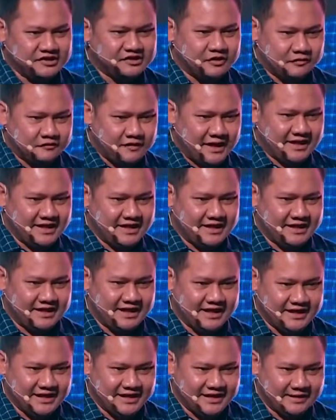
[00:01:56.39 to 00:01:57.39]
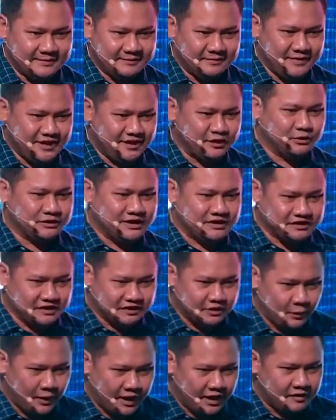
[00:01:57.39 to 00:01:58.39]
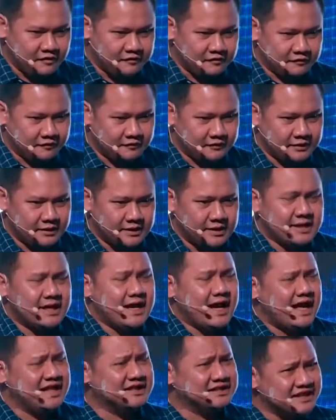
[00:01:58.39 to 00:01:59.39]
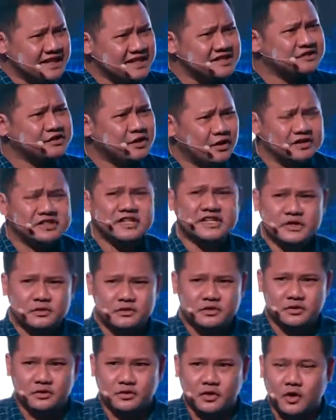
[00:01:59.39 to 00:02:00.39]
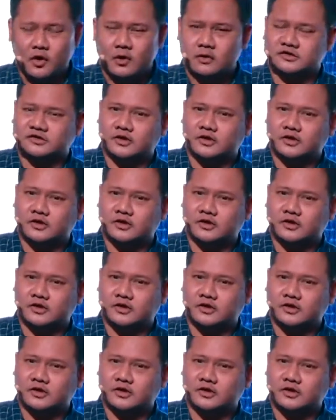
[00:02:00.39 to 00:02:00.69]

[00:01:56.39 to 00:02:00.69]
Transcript: of funding in 2012. And things continue to grow.